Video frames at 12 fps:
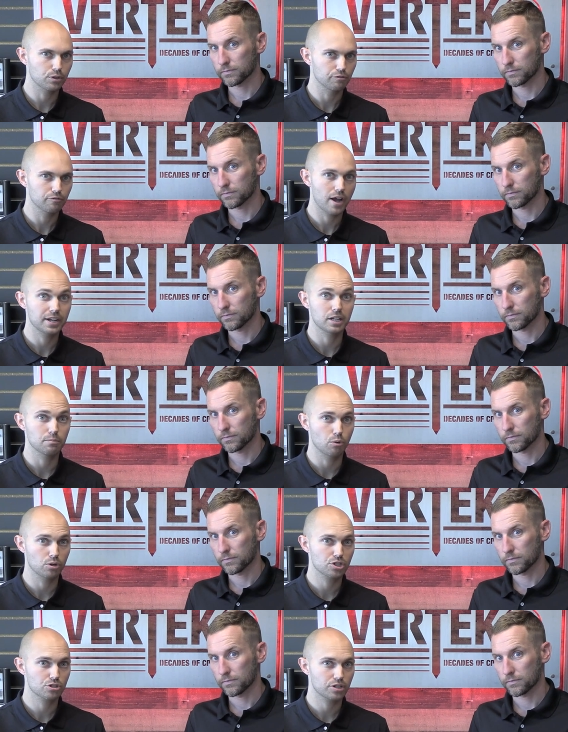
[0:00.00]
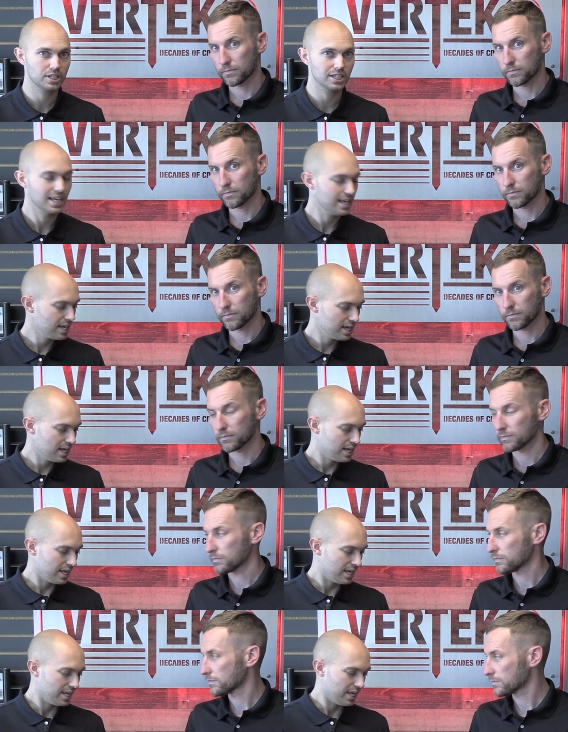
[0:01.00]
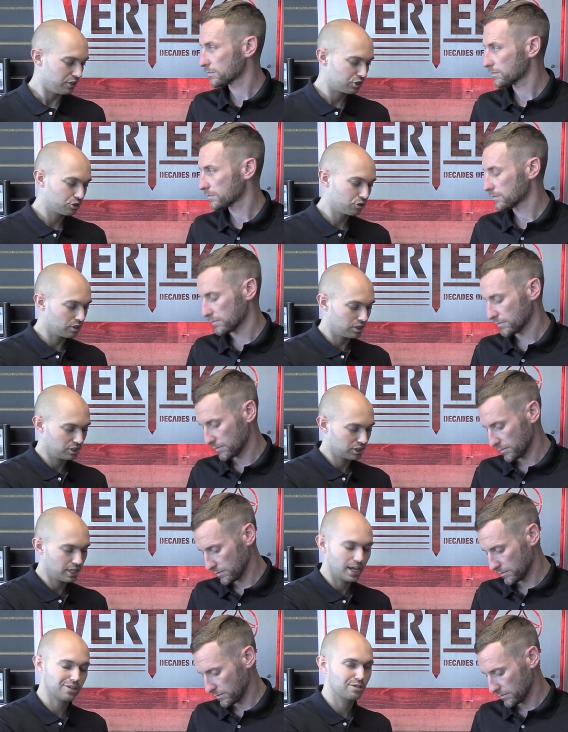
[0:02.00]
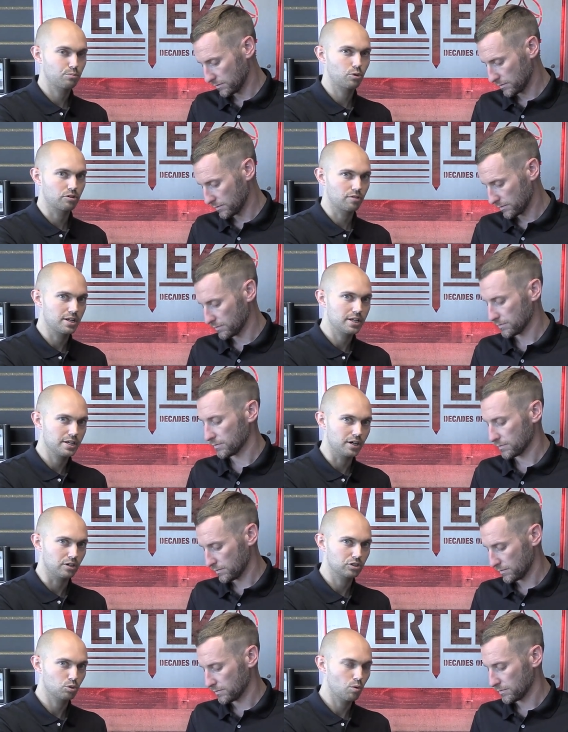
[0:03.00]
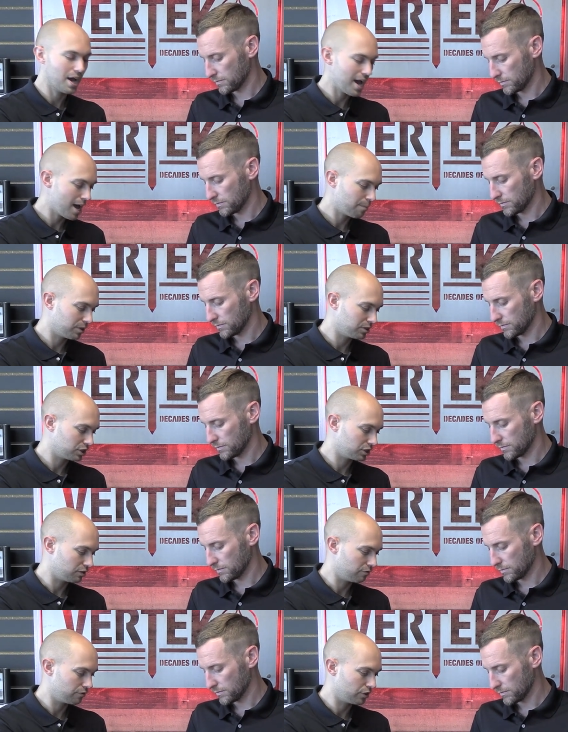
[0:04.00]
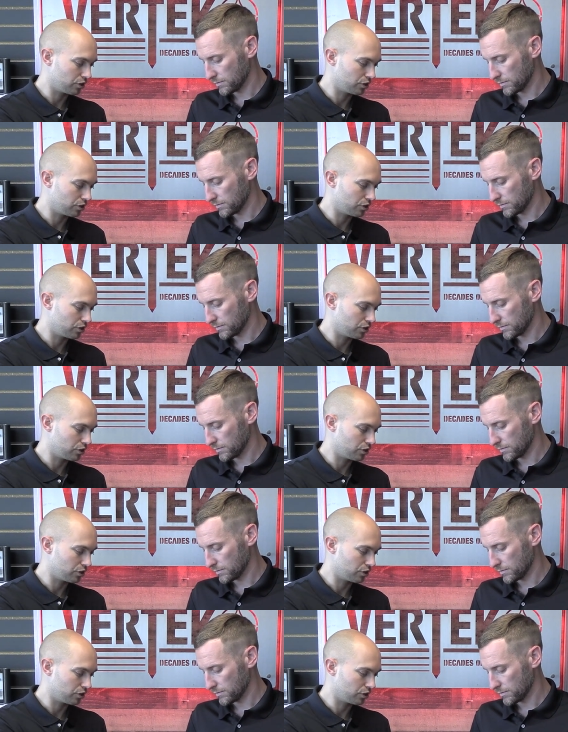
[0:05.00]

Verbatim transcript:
Speaker 1: and you find any moisture in it, it's due to this connection point right here. So what happens is if